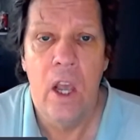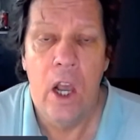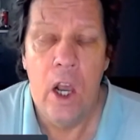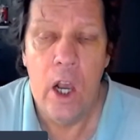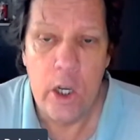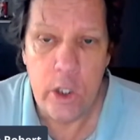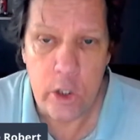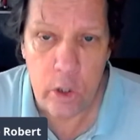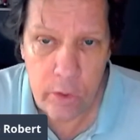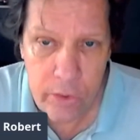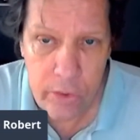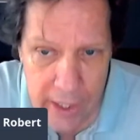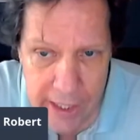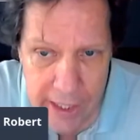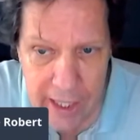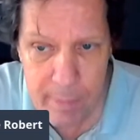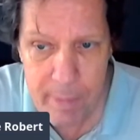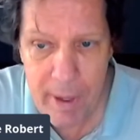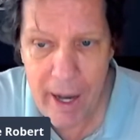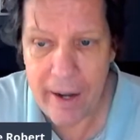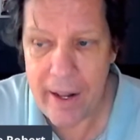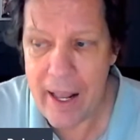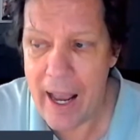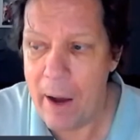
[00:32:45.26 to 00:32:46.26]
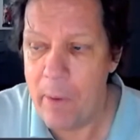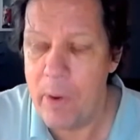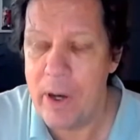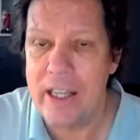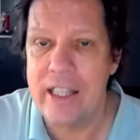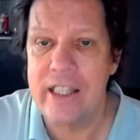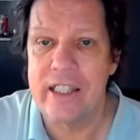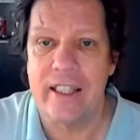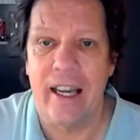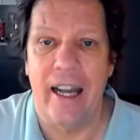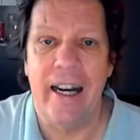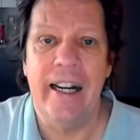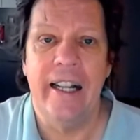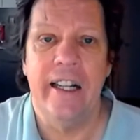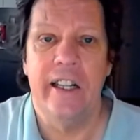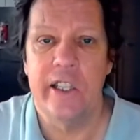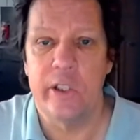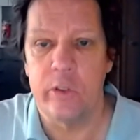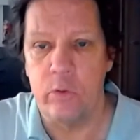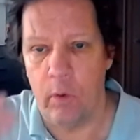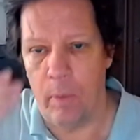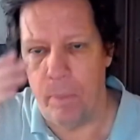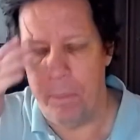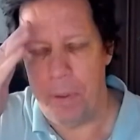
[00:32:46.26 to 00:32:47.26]
So think about how exciting this
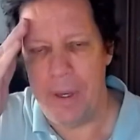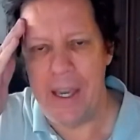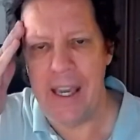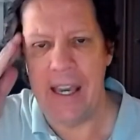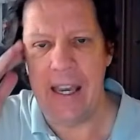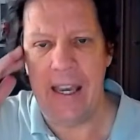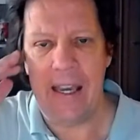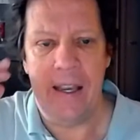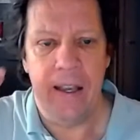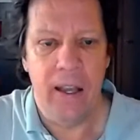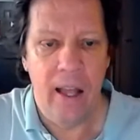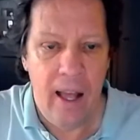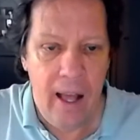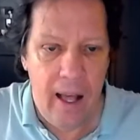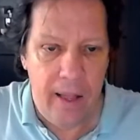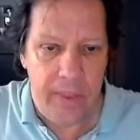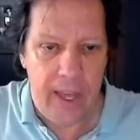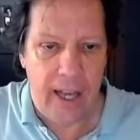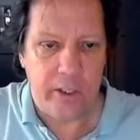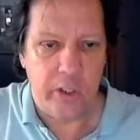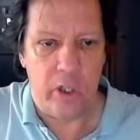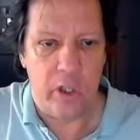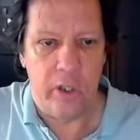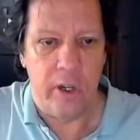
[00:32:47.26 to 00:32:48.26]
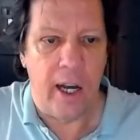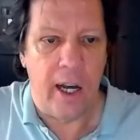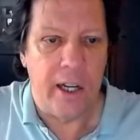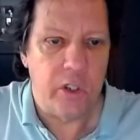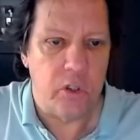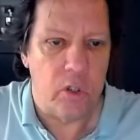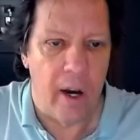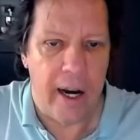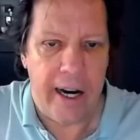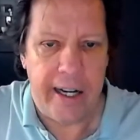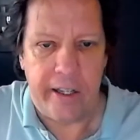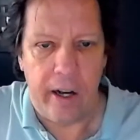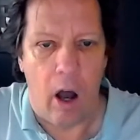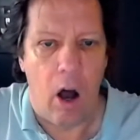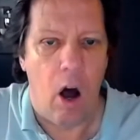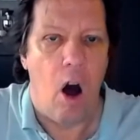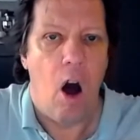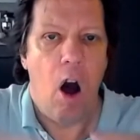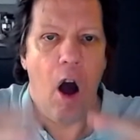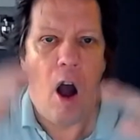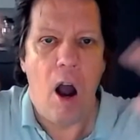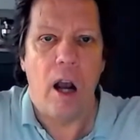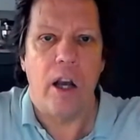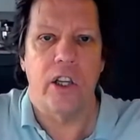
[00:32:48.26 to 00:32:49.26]
will be that you're not trying to
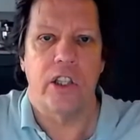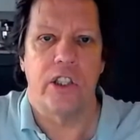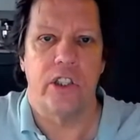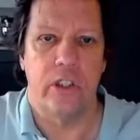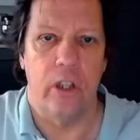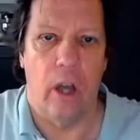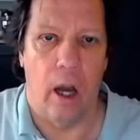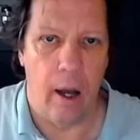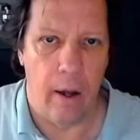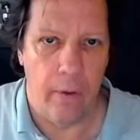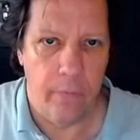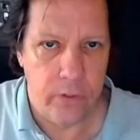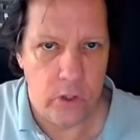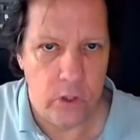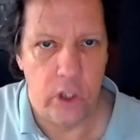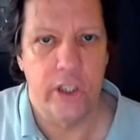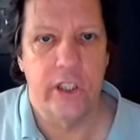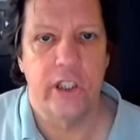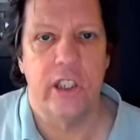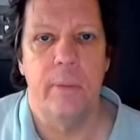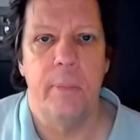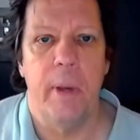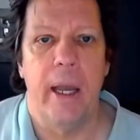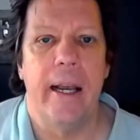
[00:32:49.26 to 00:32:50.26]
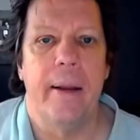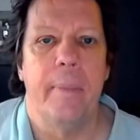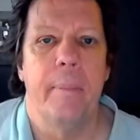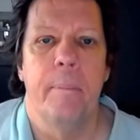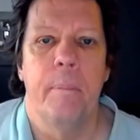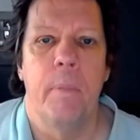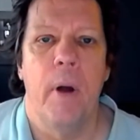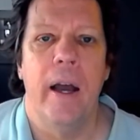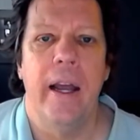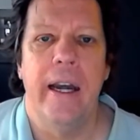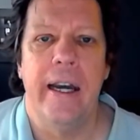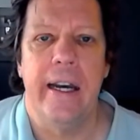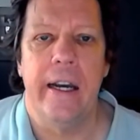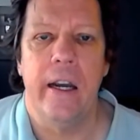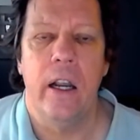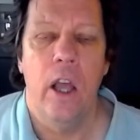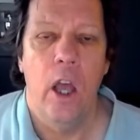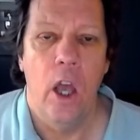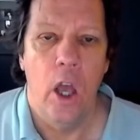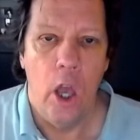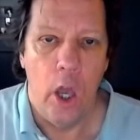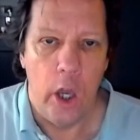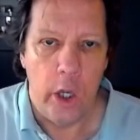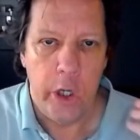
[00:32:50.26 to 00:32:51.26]
hawk stuff just to make money
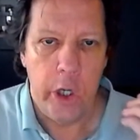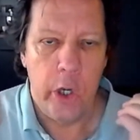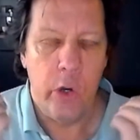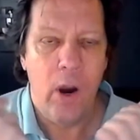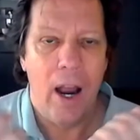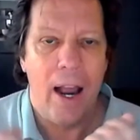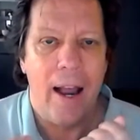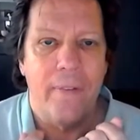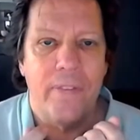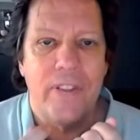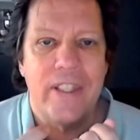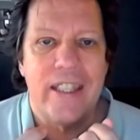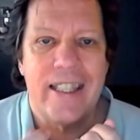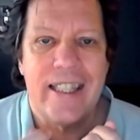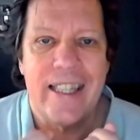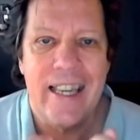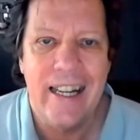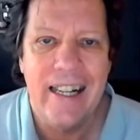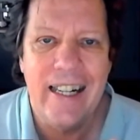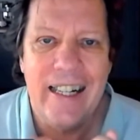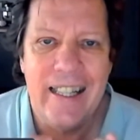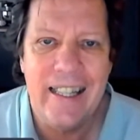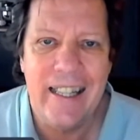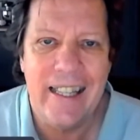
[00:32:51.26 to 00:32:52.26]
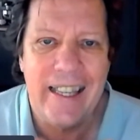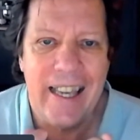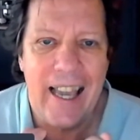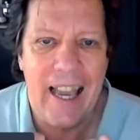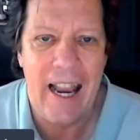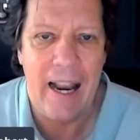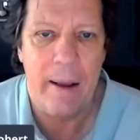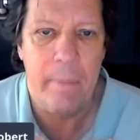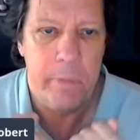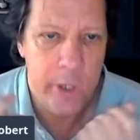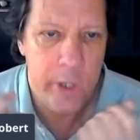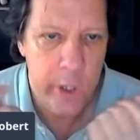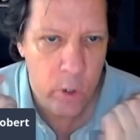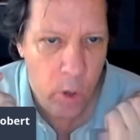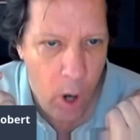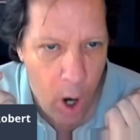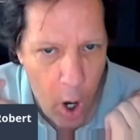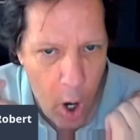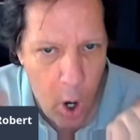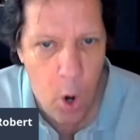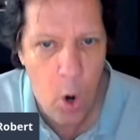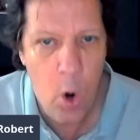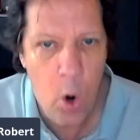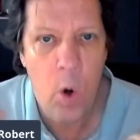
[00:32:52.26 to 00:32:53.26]
you have skin in the game. You
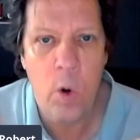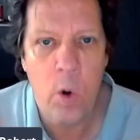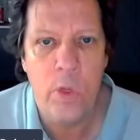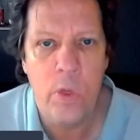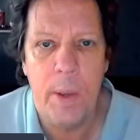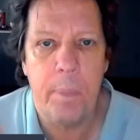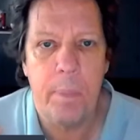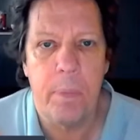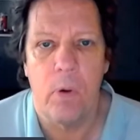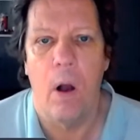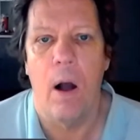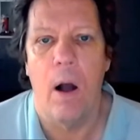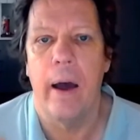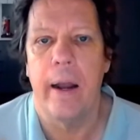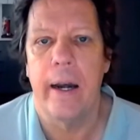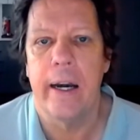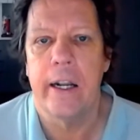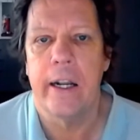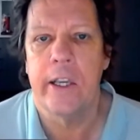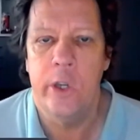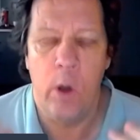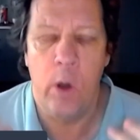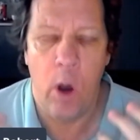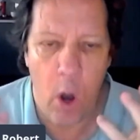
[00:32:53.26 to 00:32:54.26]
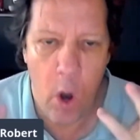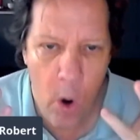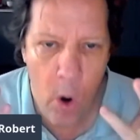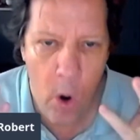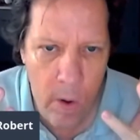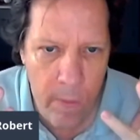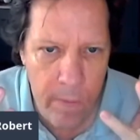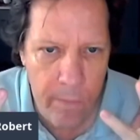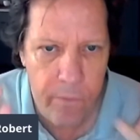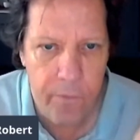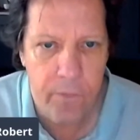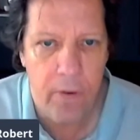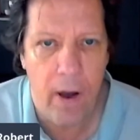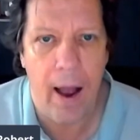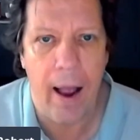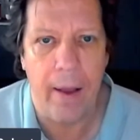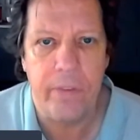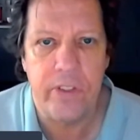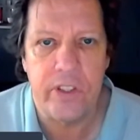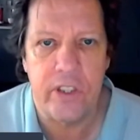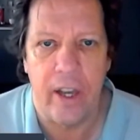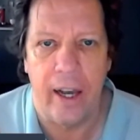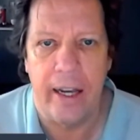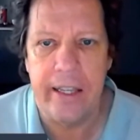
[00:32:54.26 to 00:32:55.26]
own the product. You own five
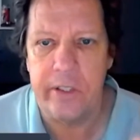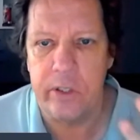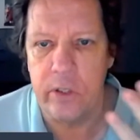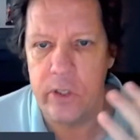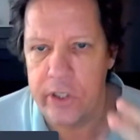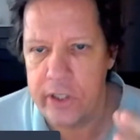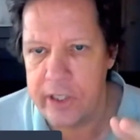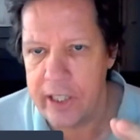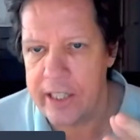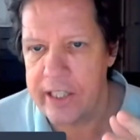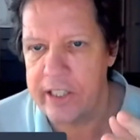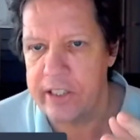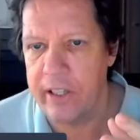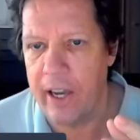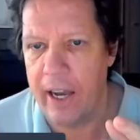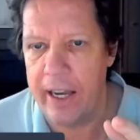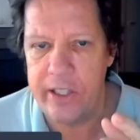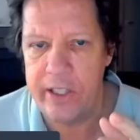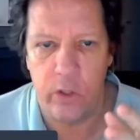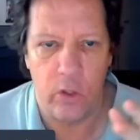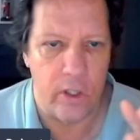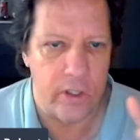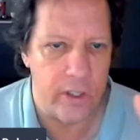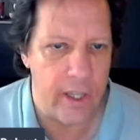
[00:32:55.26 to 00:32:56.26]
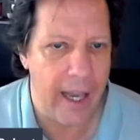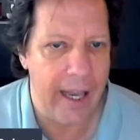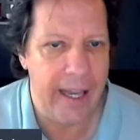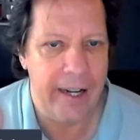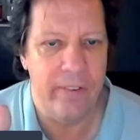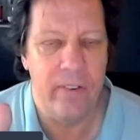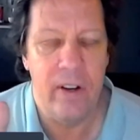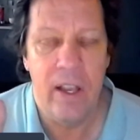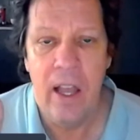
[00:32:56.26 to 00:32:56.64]
sites or six sites or eight.